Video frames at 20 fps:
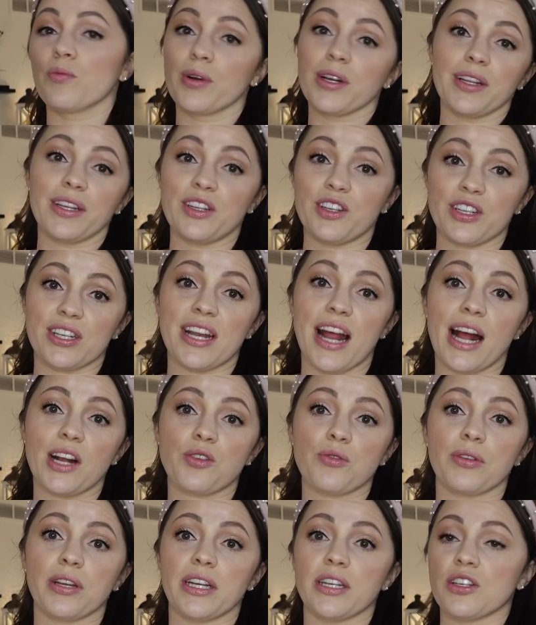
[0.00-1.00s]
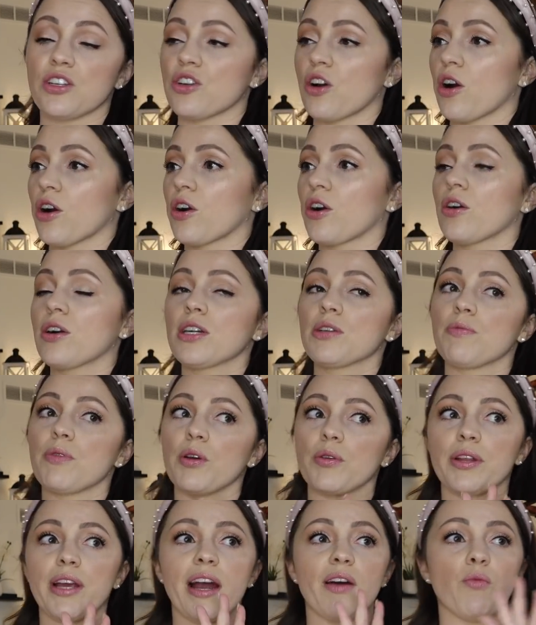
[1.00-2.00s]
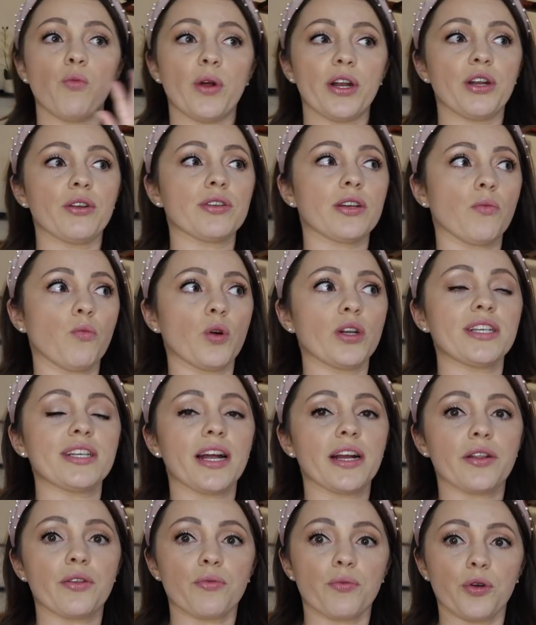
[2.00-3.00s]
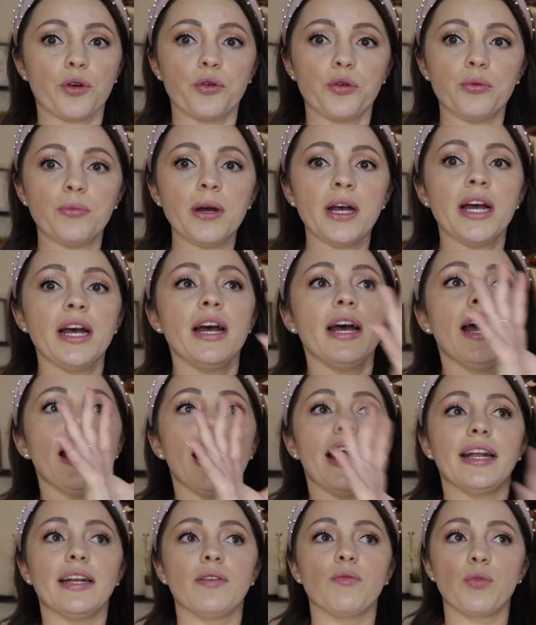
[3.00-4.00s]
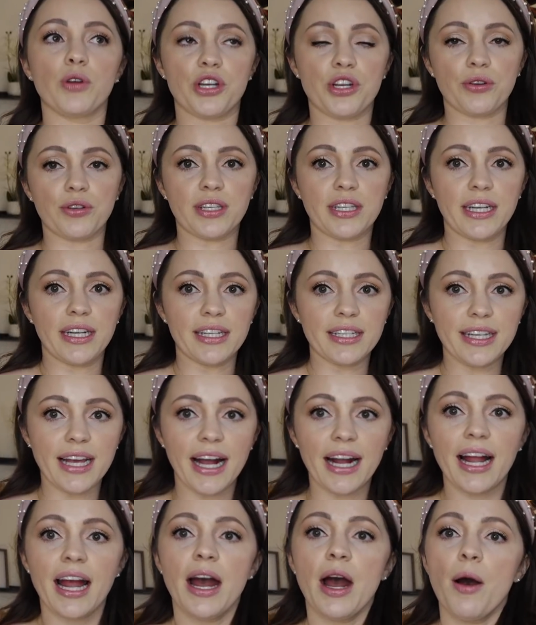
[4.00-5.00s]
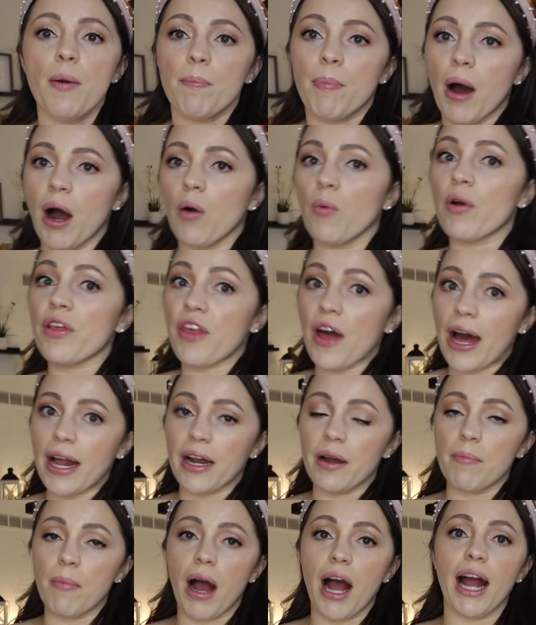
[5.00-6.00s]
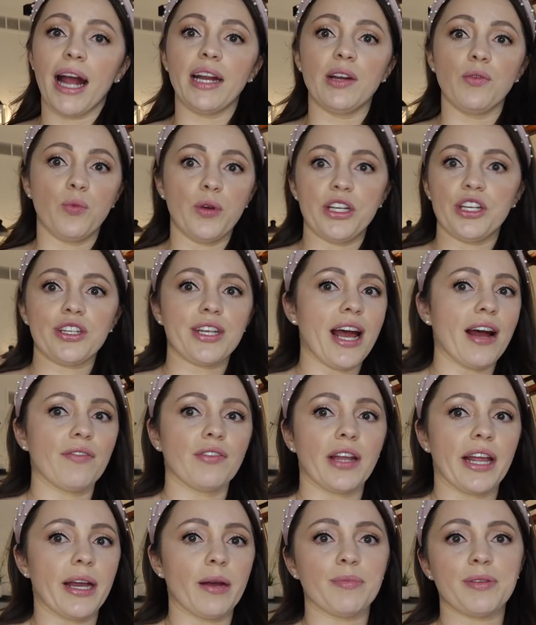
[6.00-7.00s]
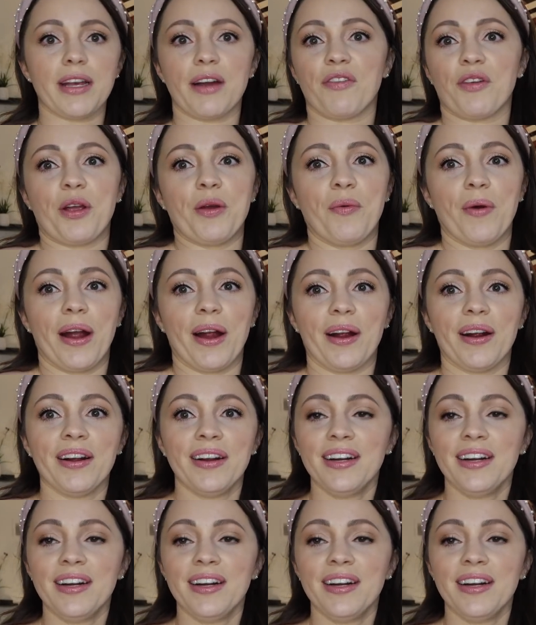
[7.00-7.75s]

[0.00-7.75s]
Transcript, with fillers: really just naturally is darker because we only have windows on one side of the room, and which you'll see in a sec. But with that in mind, we just have lamps everywhere.